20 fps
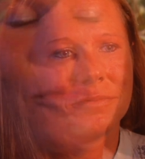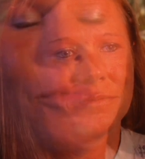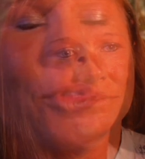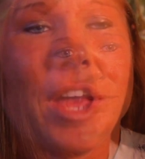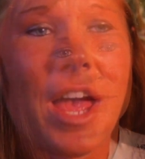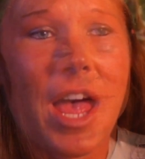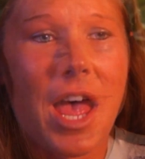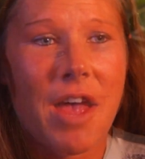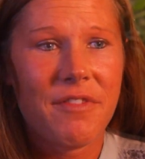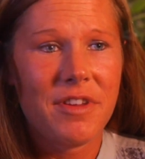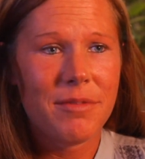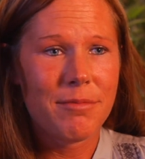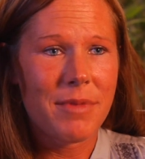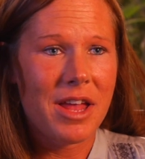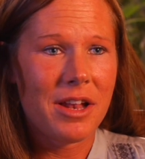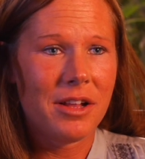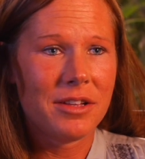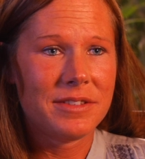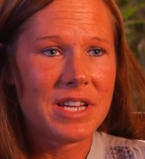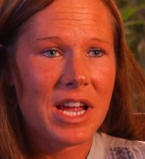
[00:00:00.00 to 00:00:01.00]
The heavy
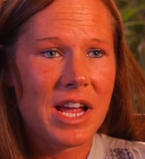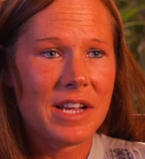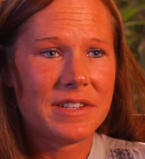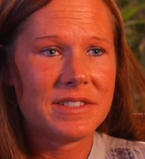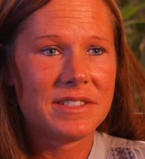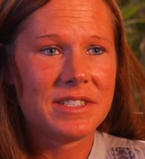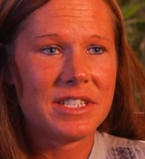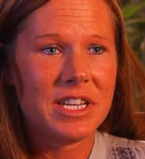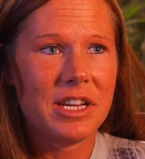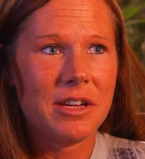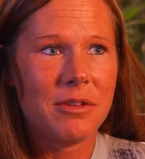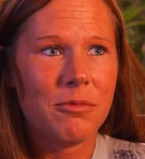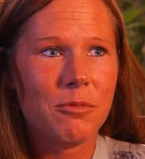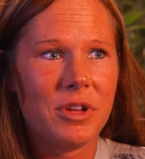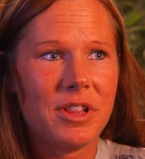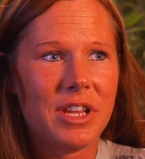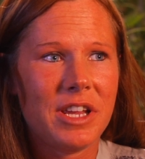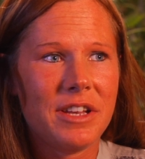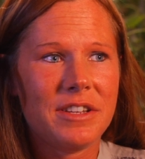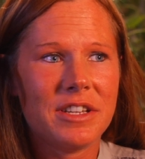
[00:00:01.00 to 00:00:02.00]
metal testing,
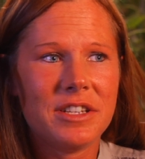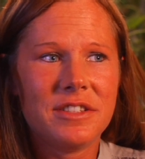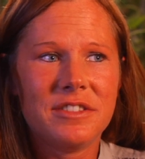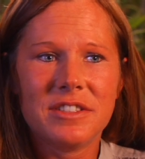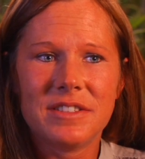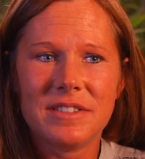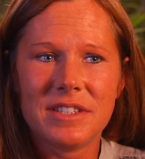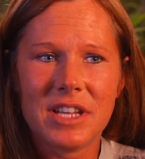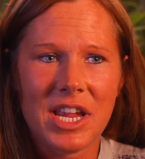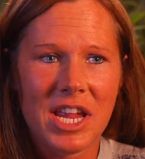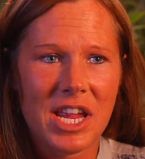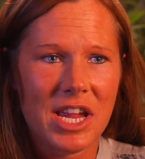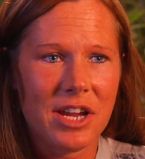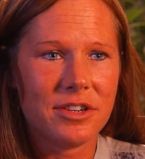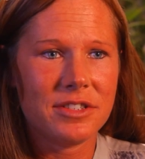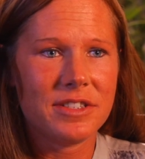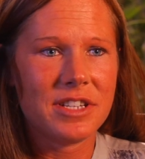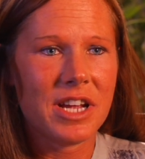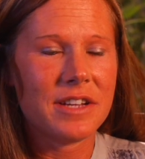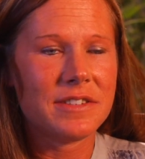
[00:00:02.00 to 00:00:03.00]
when they did just the
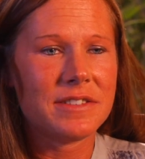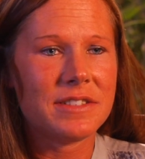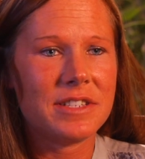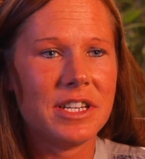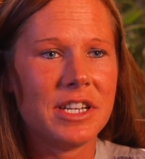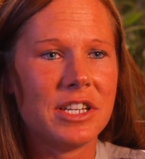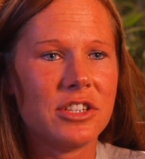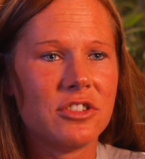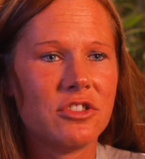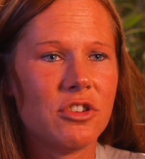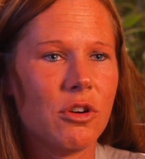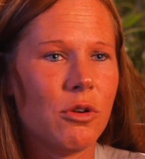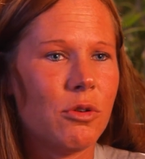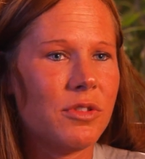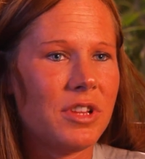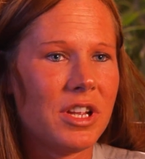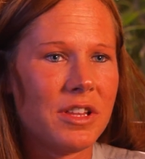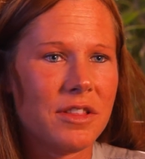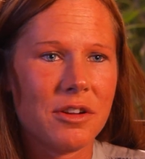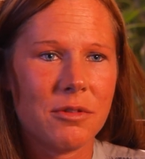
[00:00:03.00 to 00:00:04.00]
hair testing, it
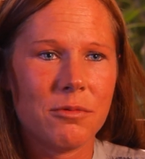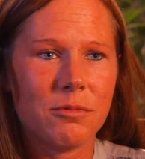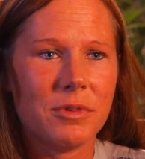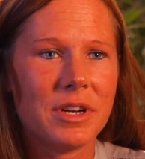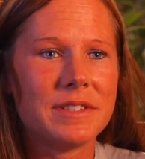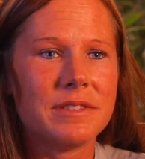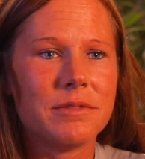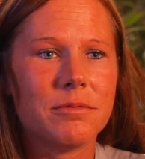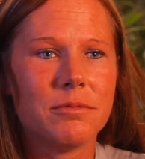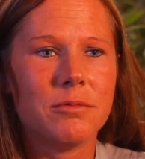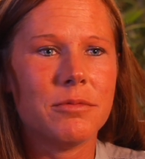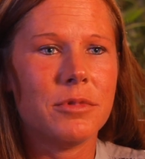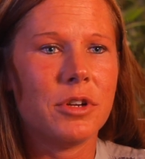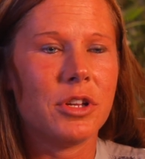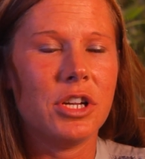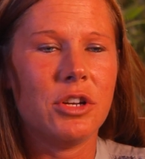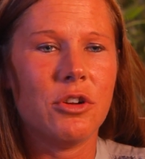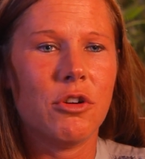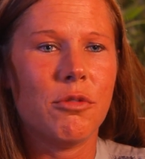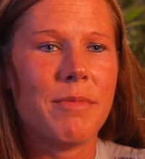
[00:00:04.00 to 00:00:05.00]
showed that there was
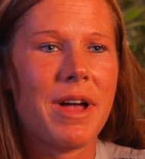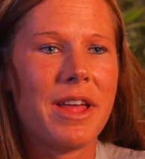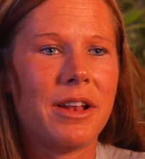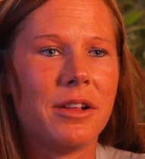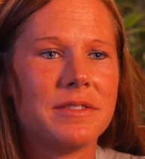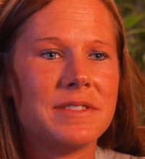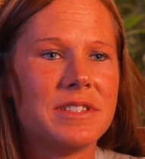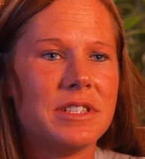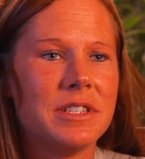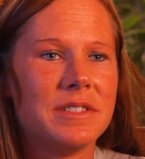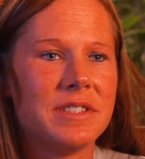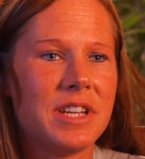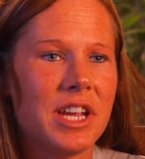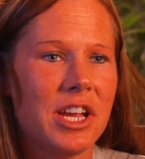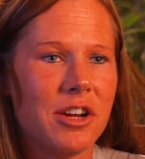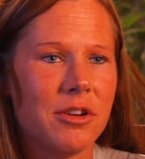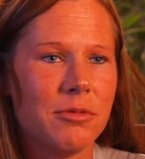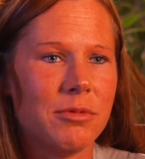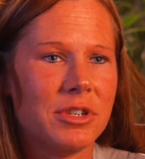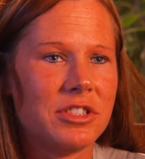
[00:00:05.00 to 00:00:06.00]
really no metals in his
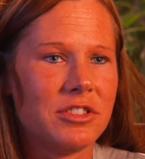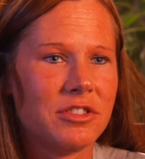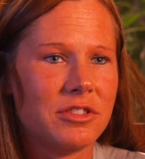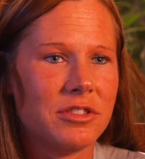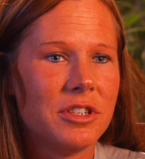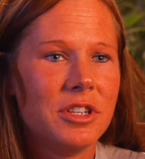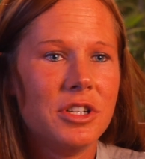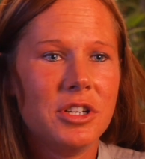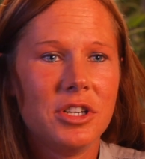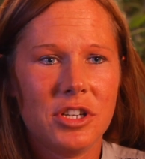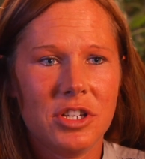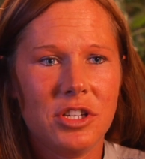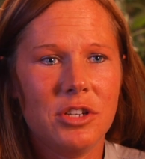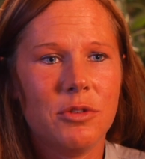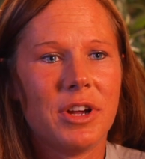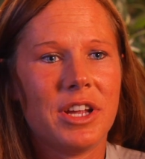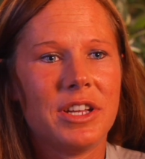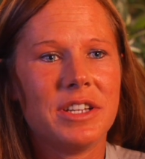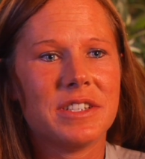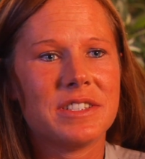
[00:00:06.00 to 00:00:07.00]
hair, which
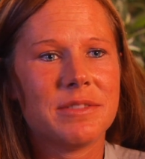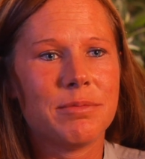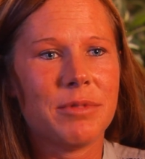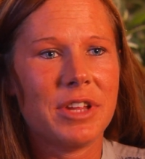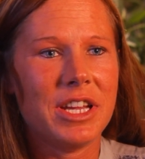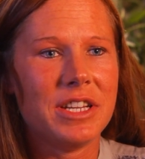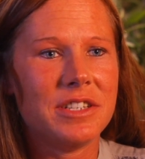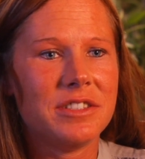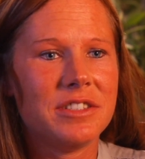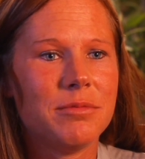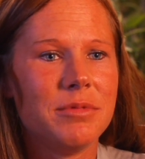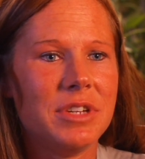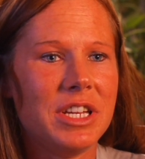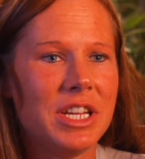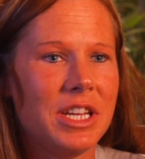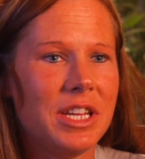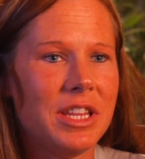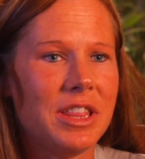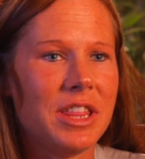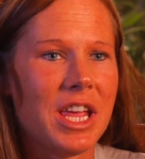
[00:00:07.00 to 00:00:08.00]
you had explained to
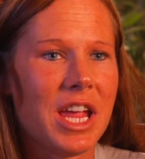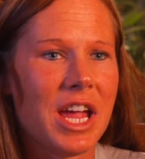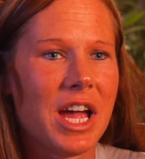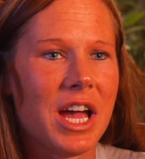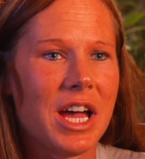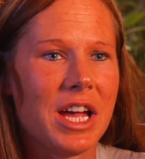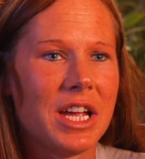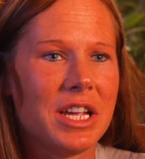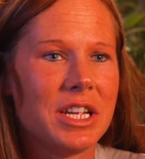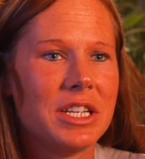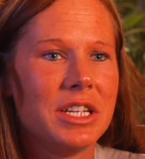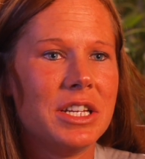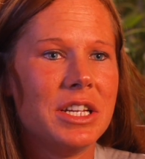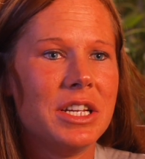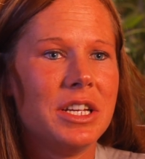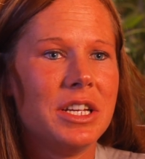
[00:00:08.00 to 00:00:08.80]
me that